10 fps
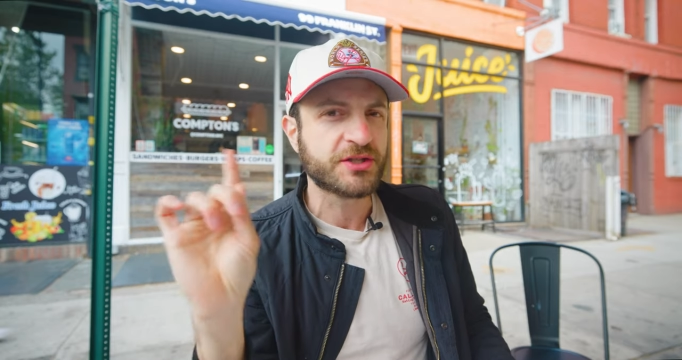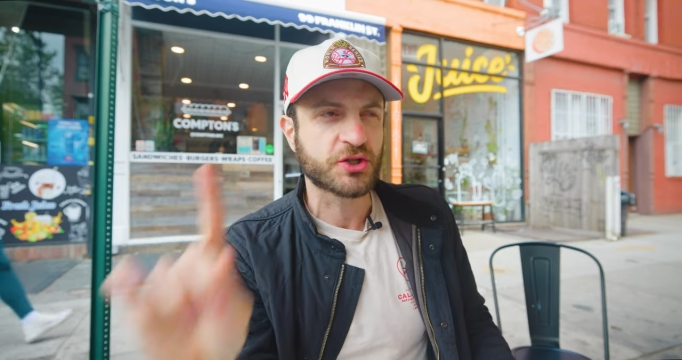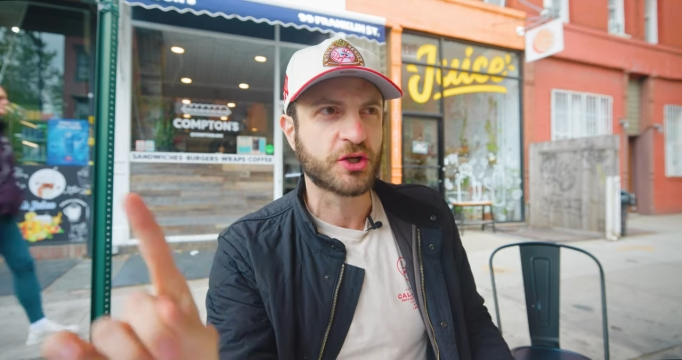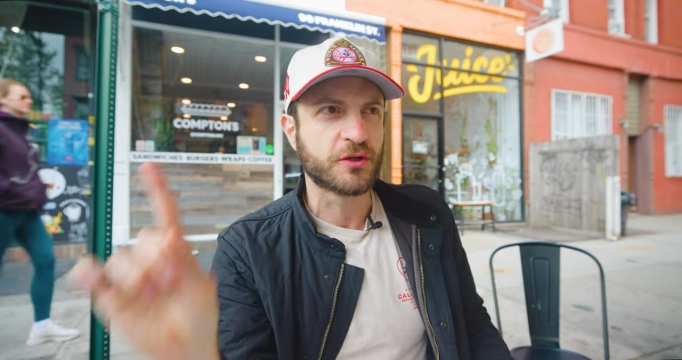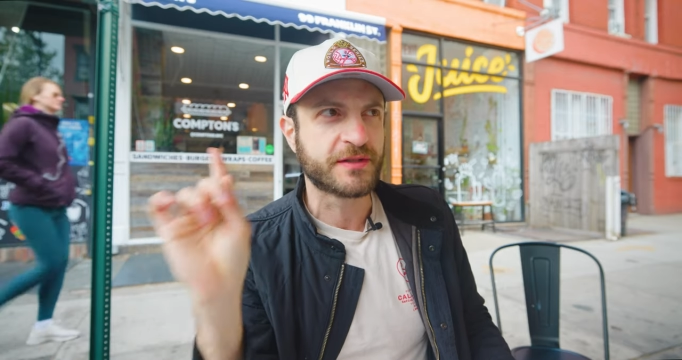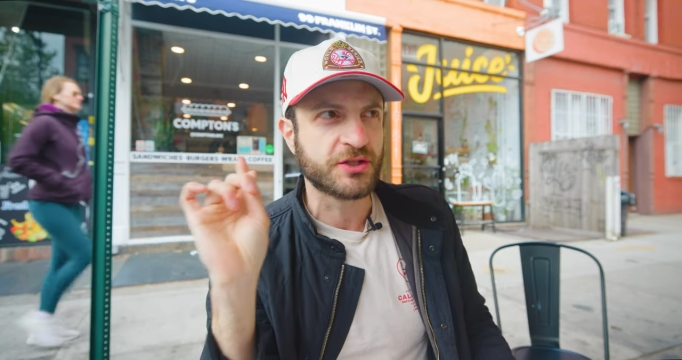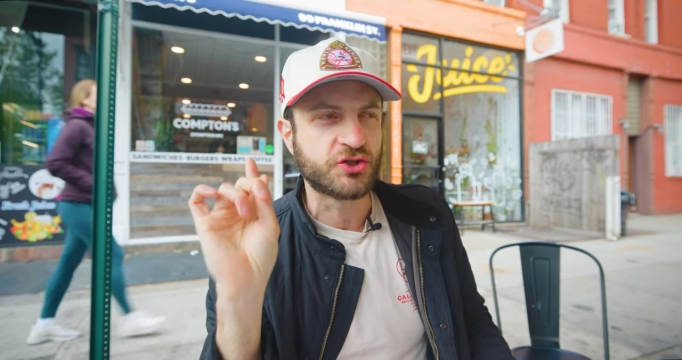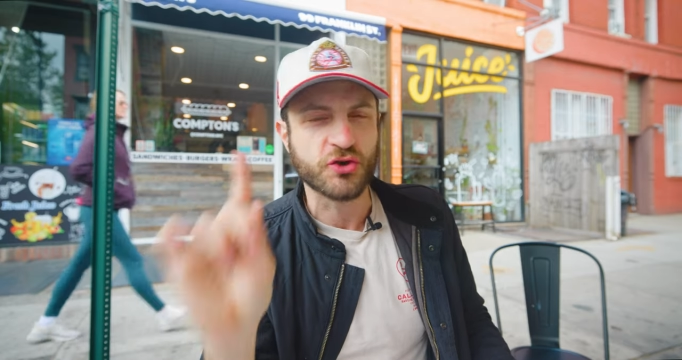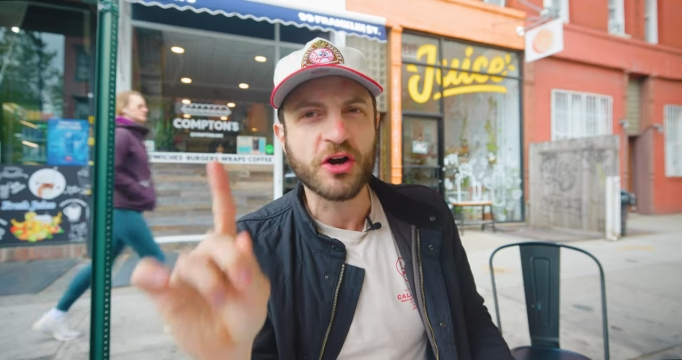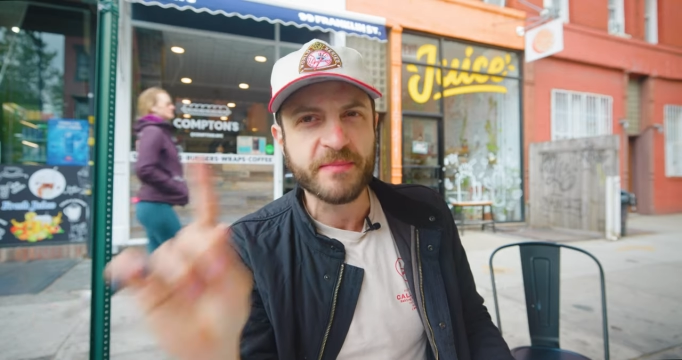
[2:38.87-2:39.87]
serves
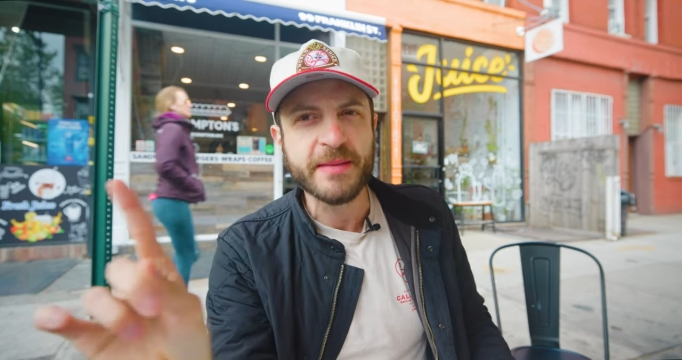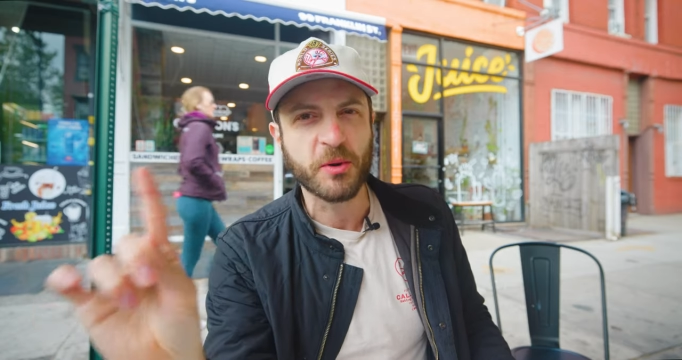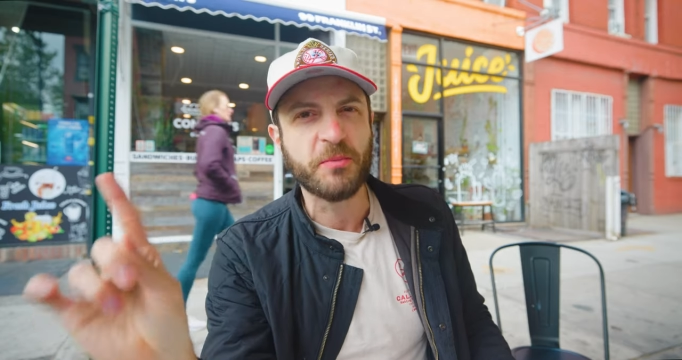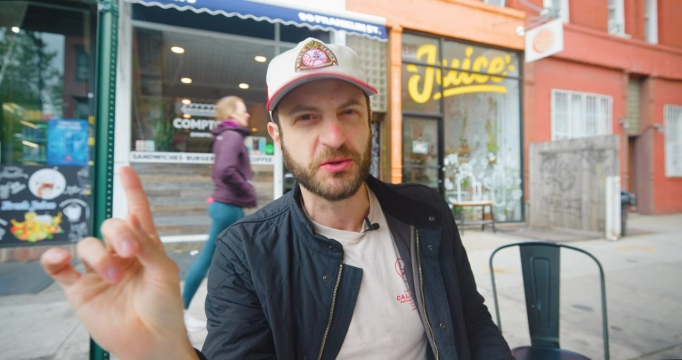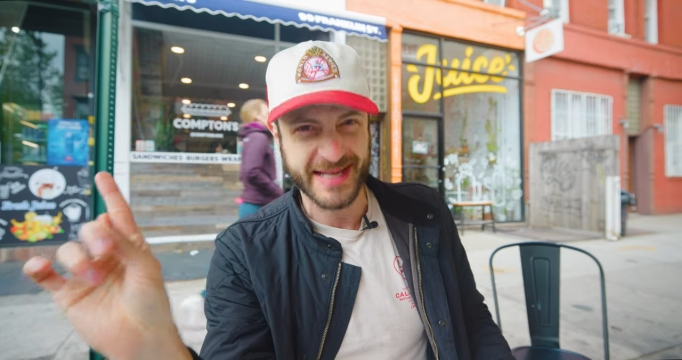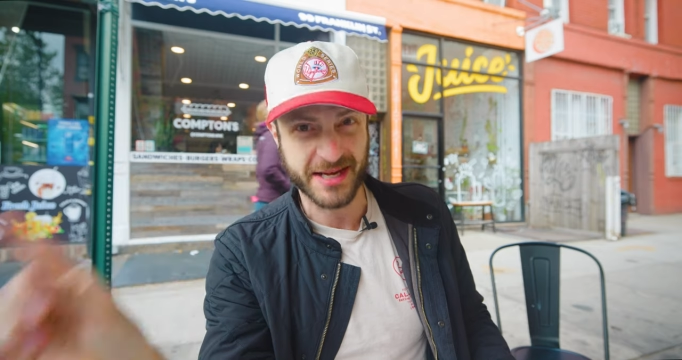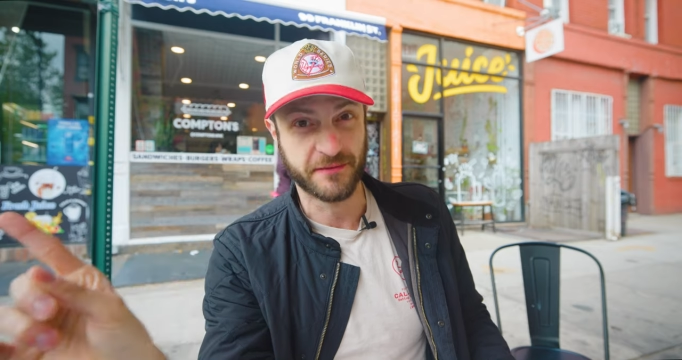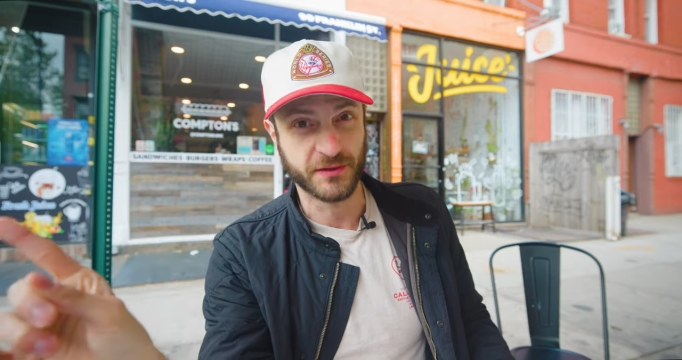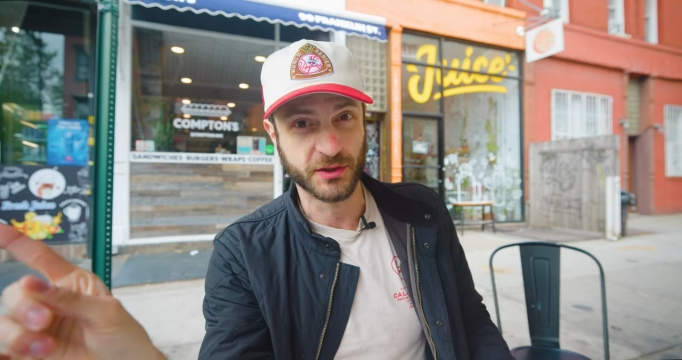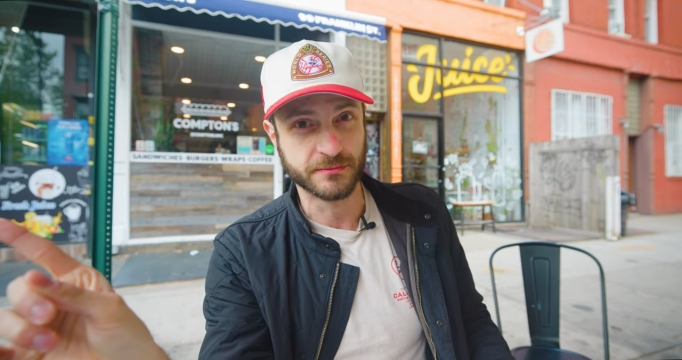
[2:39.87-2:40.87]
drunk people
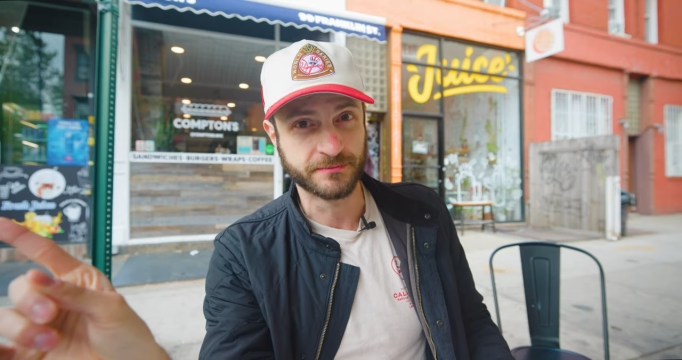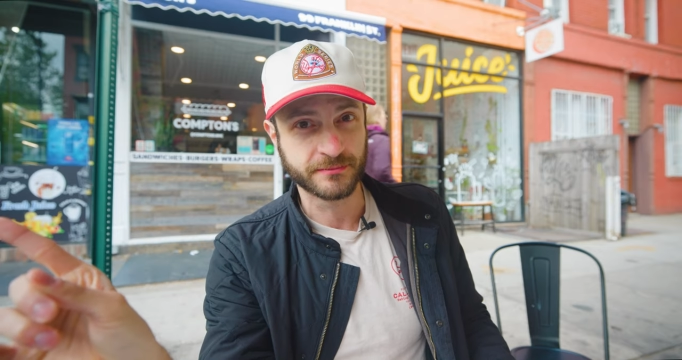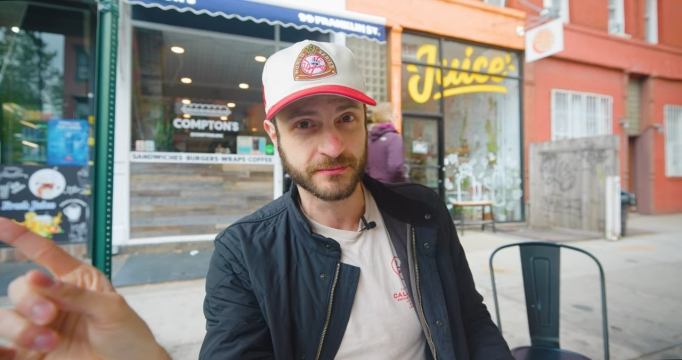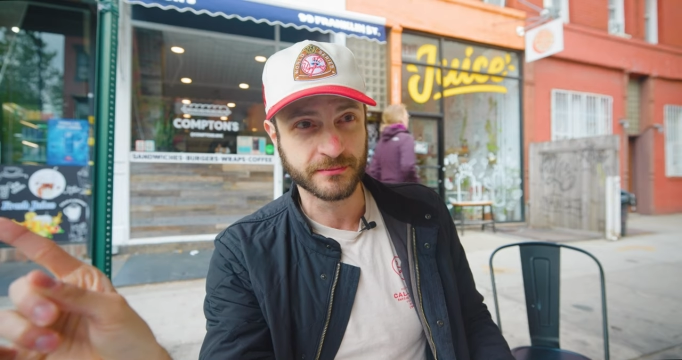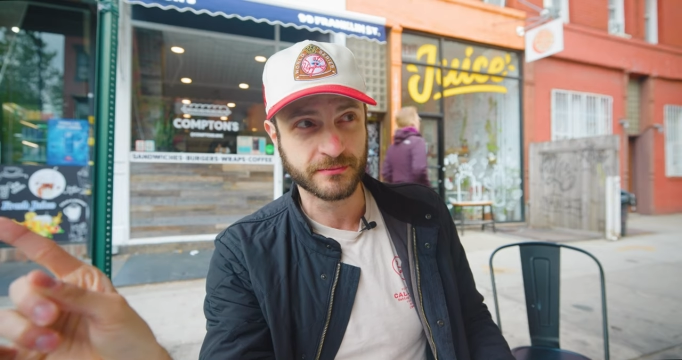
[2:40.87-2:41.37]
bodega food.